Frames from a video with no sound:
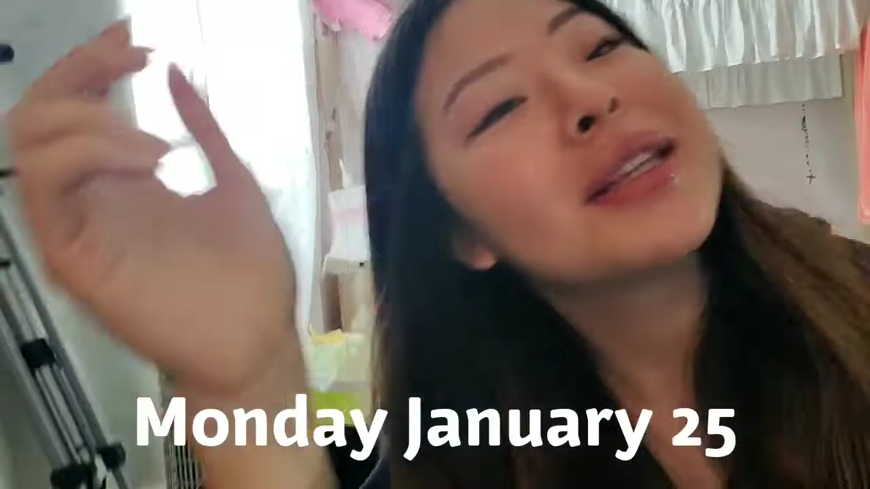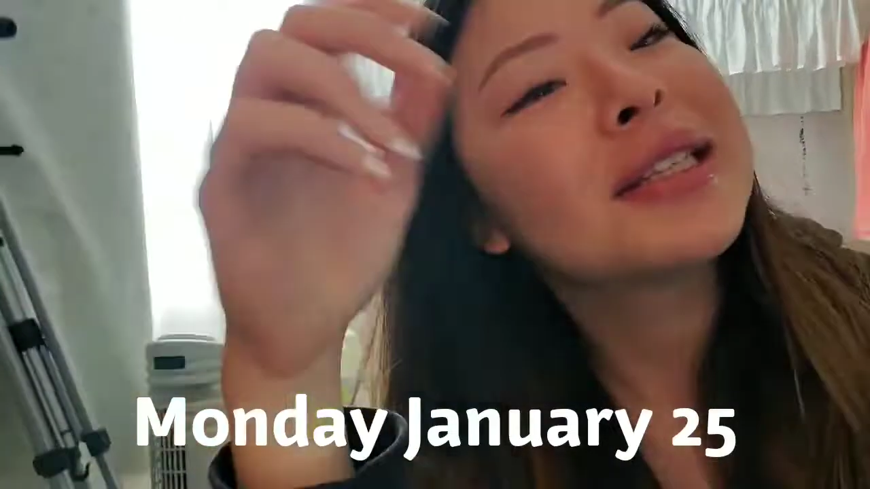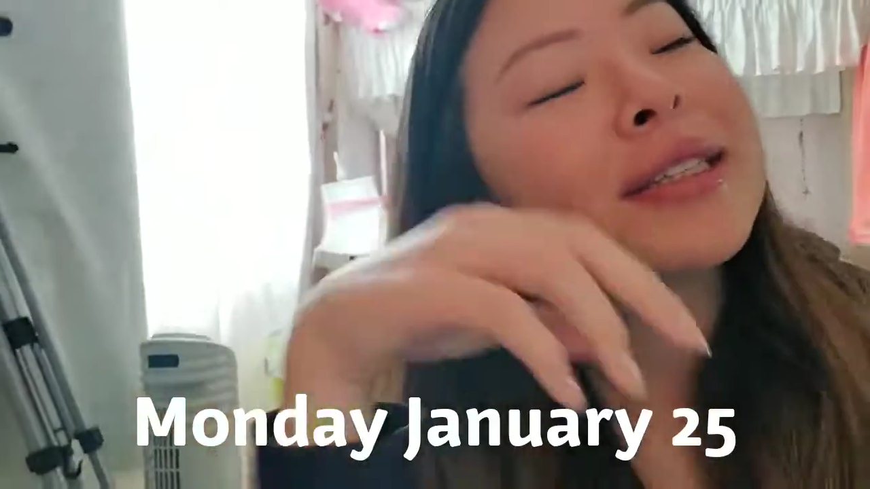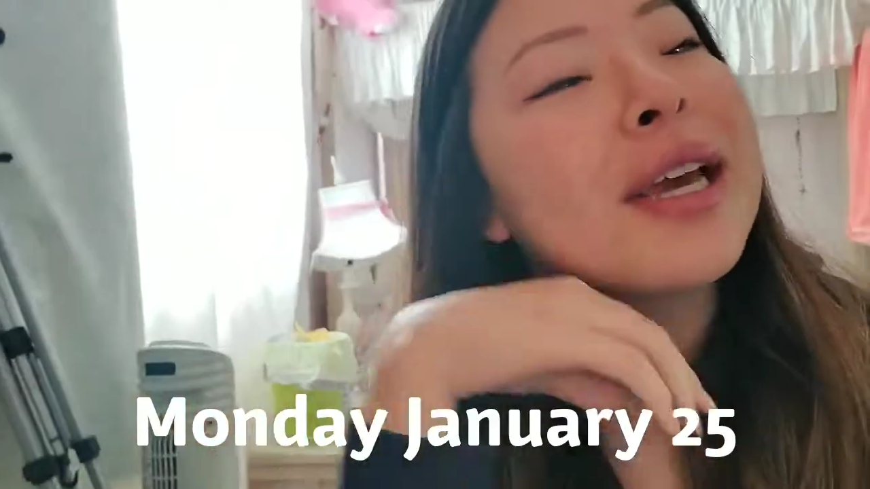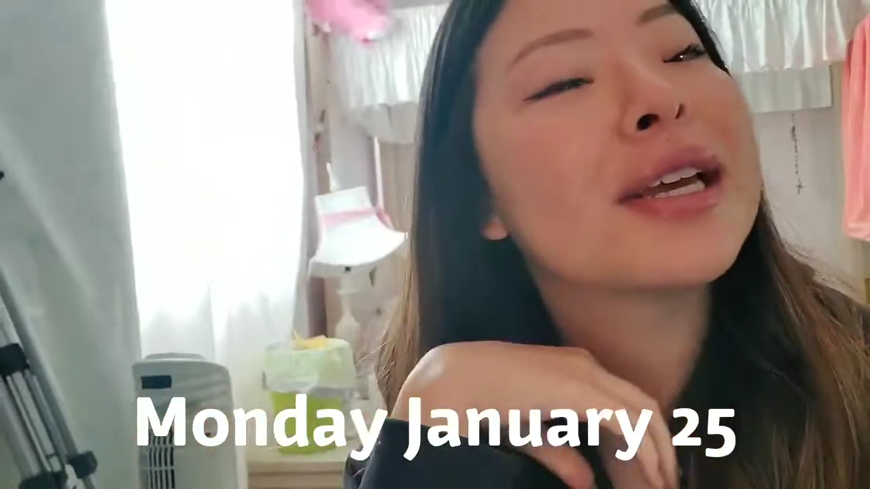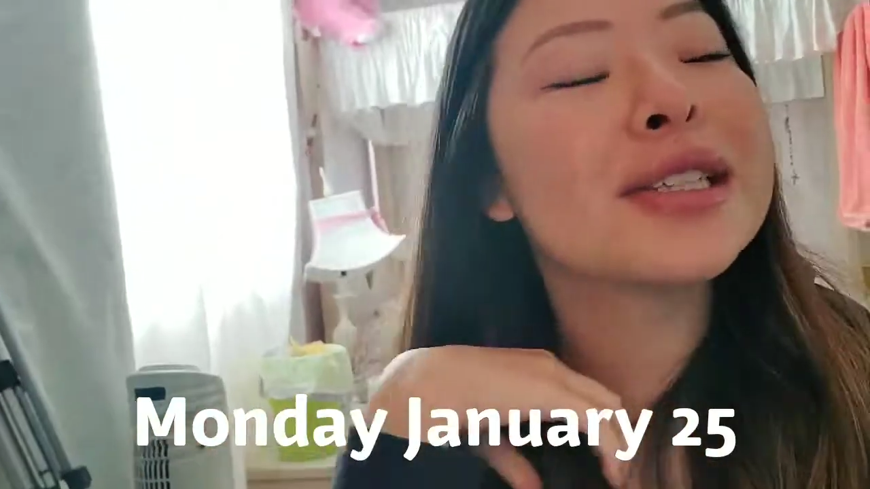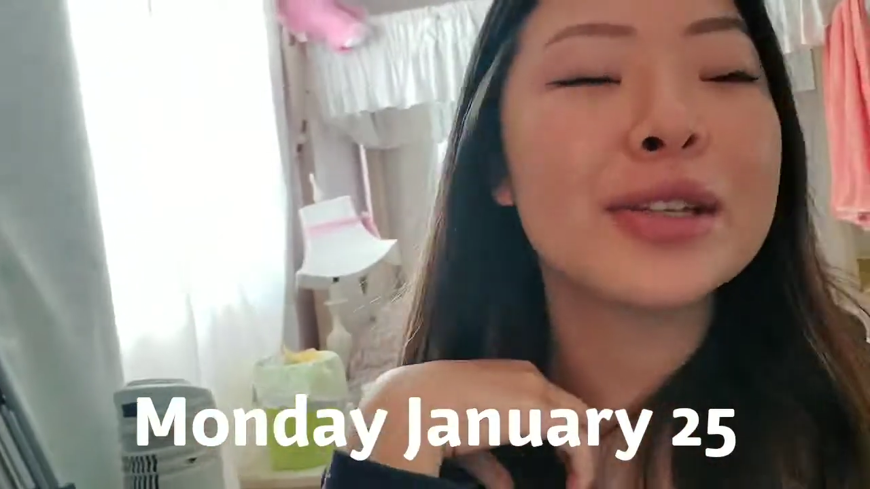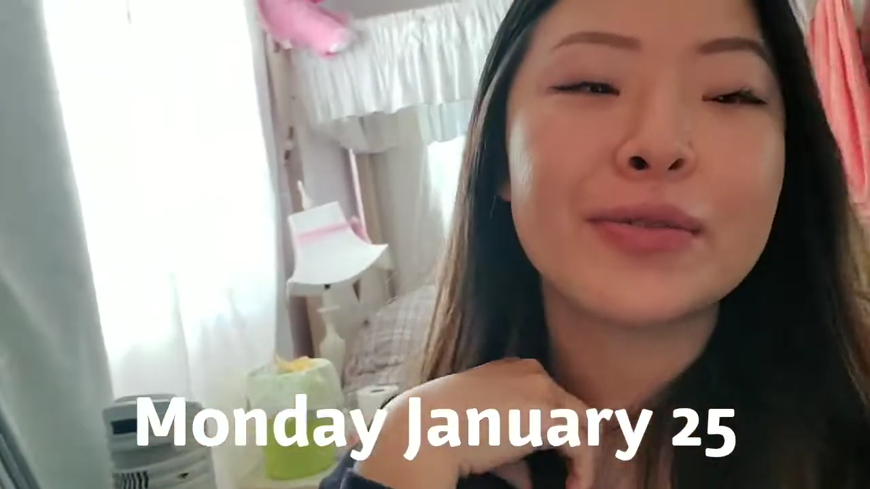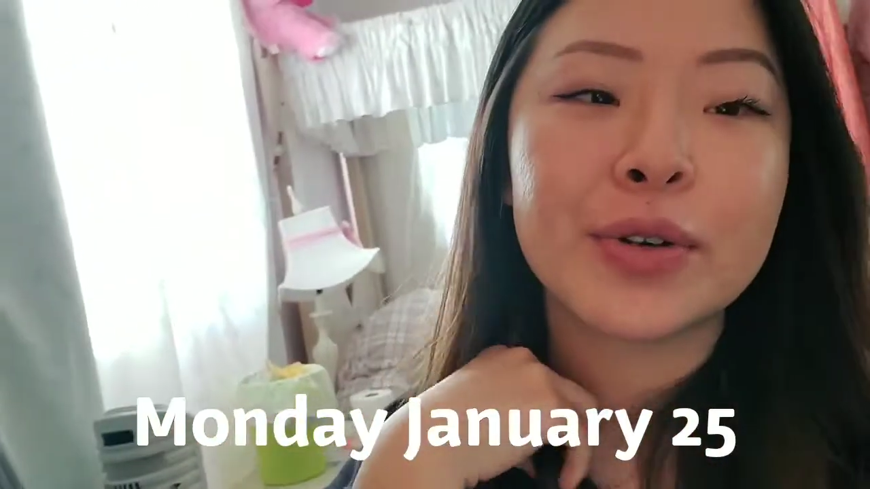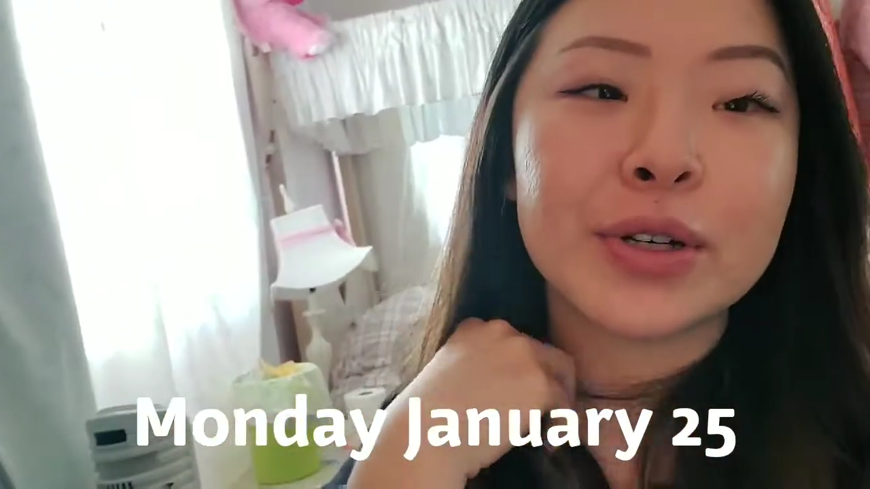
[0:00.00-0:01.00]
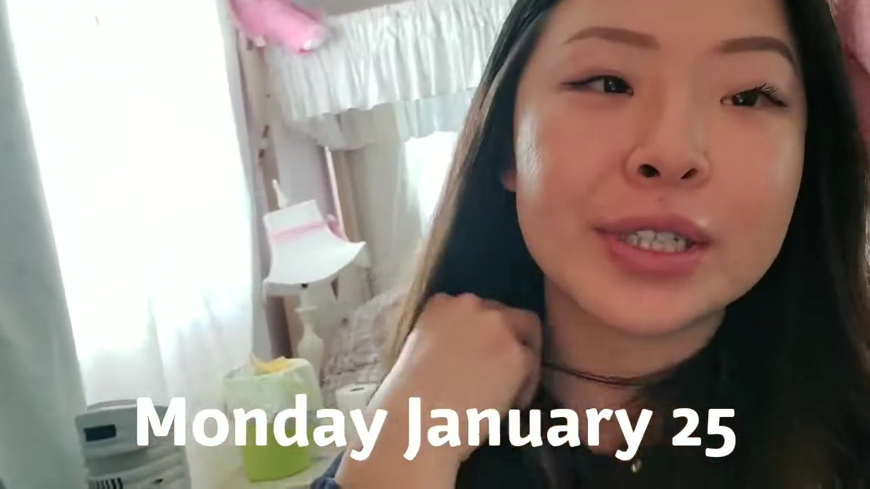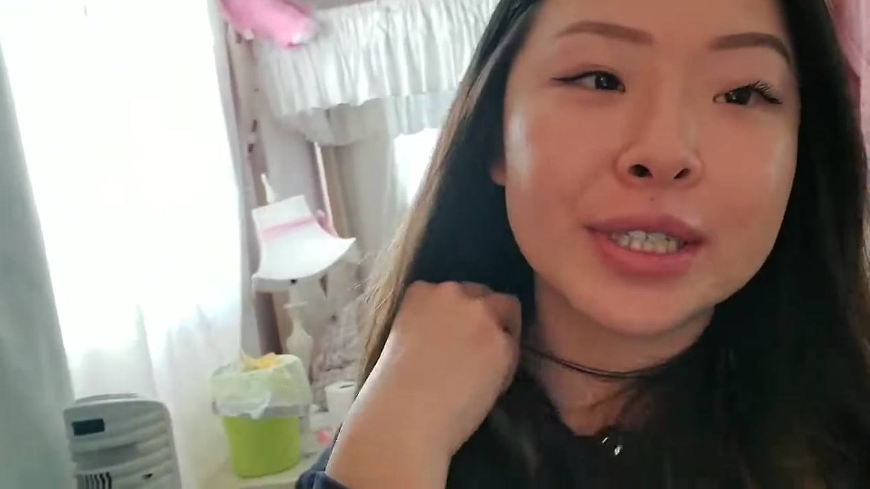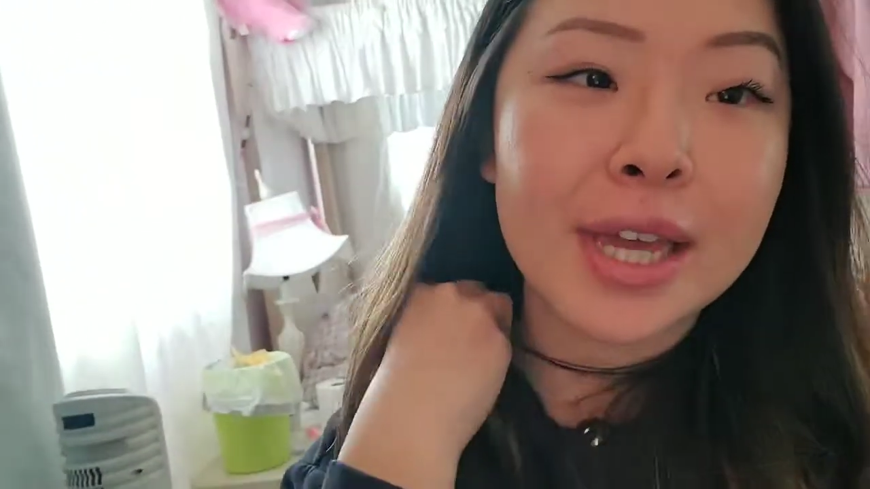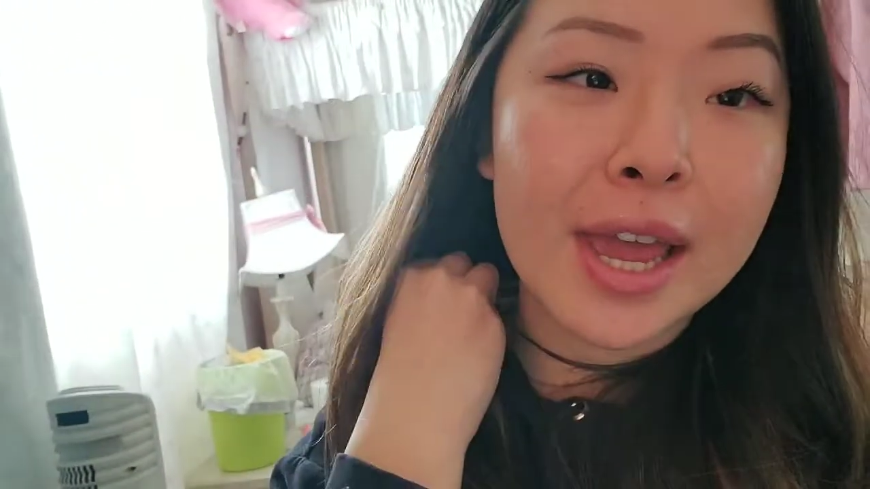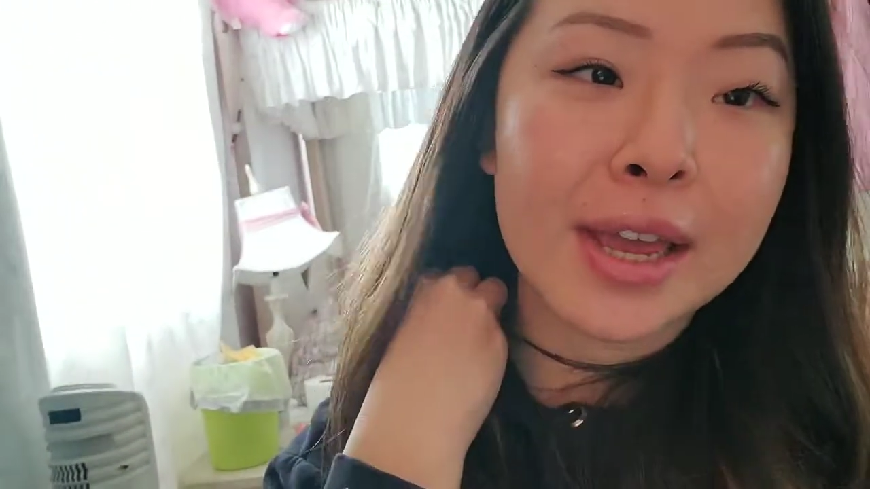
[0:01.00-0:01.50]
Today is the first
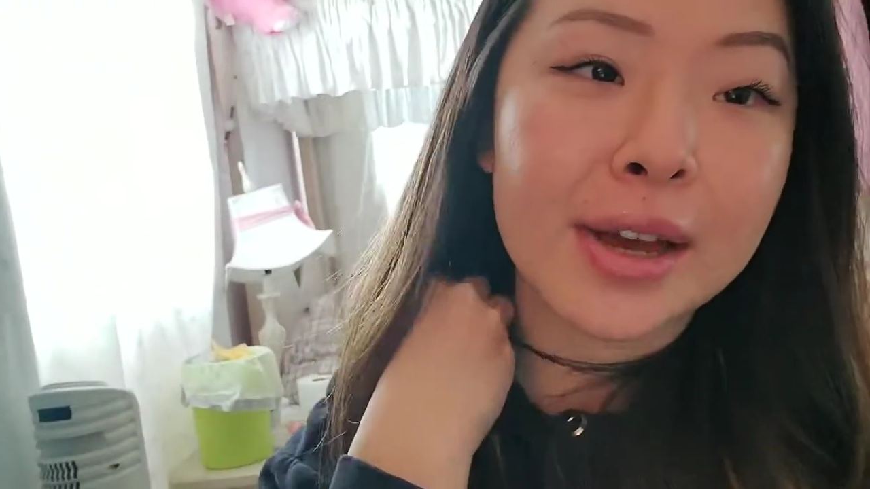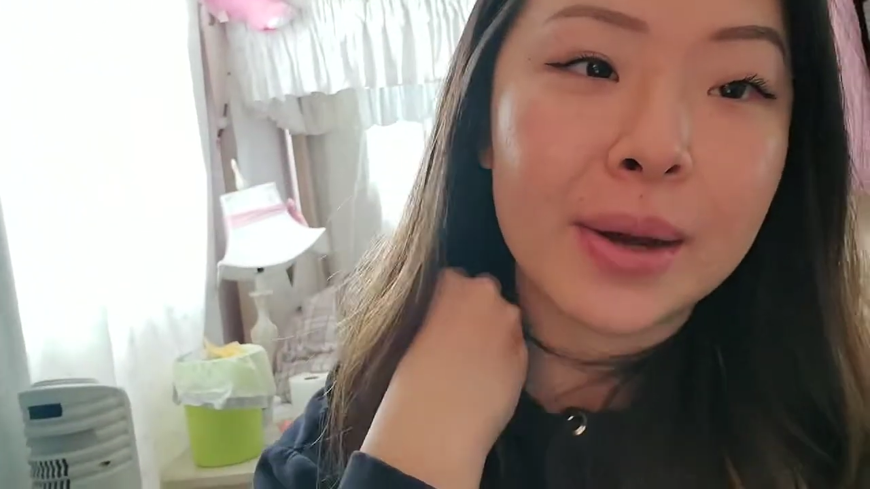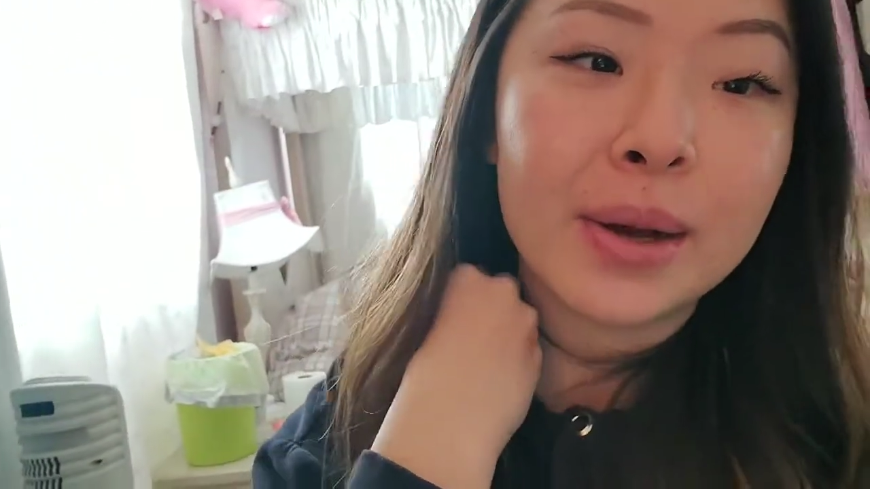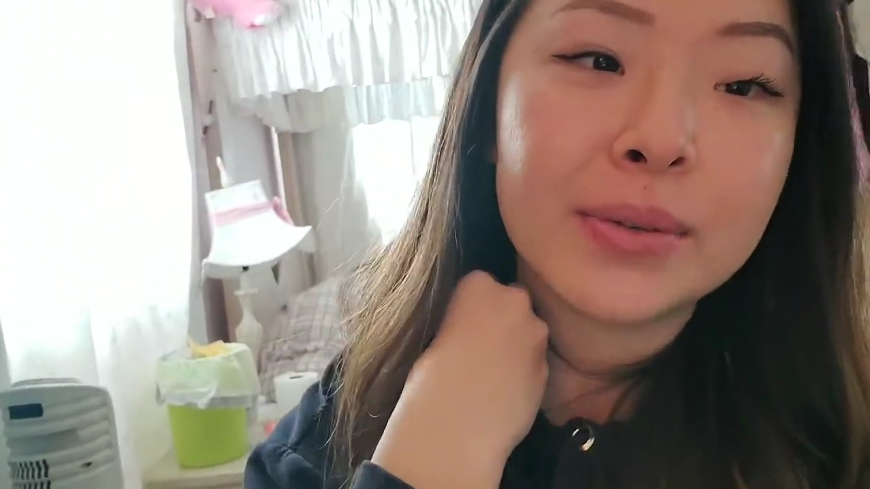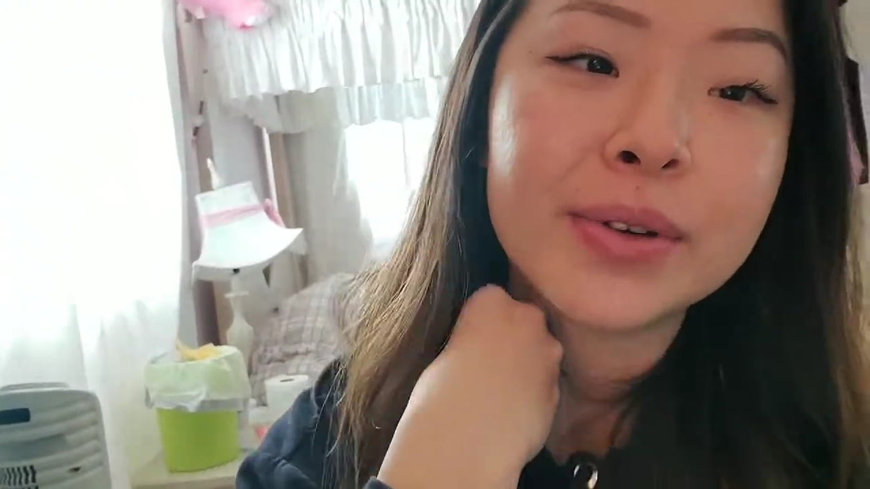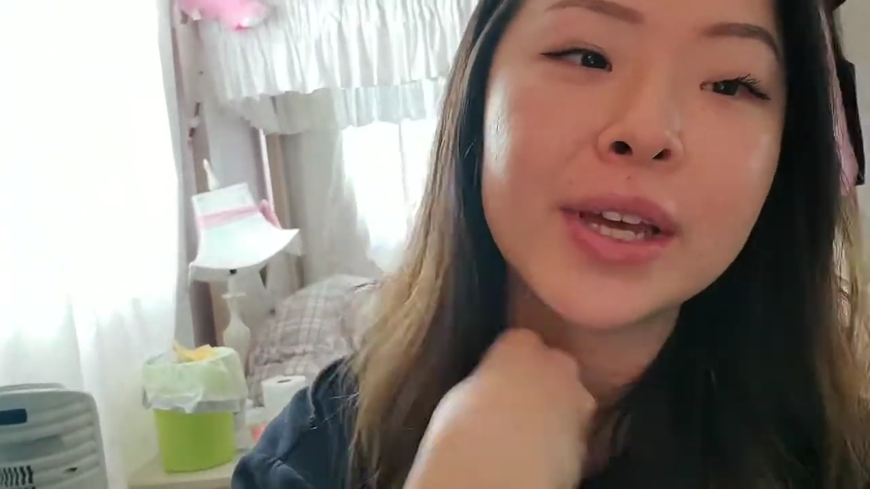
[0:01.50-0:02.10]
day of